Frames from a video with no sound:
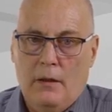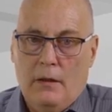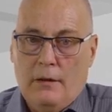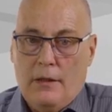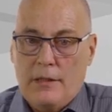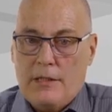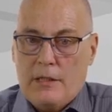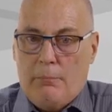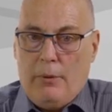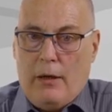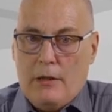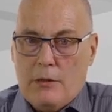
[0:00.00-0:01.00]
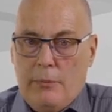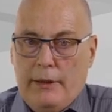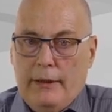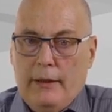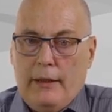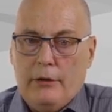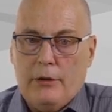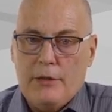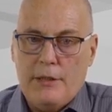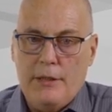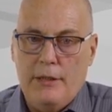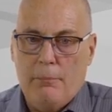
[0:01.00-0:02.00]
This is a power swing, and you can
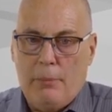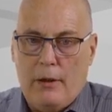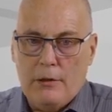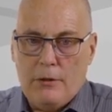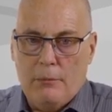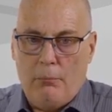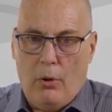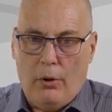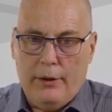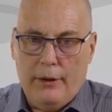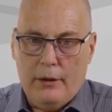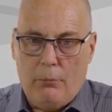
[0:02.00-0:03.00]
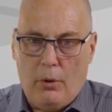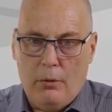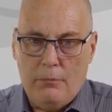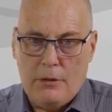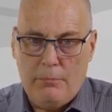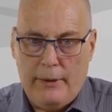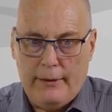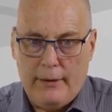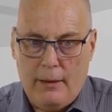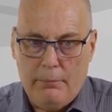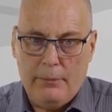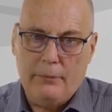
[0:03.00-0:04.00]
see the power swing blocking at the bottom is picked
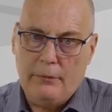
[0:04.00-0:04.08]
up.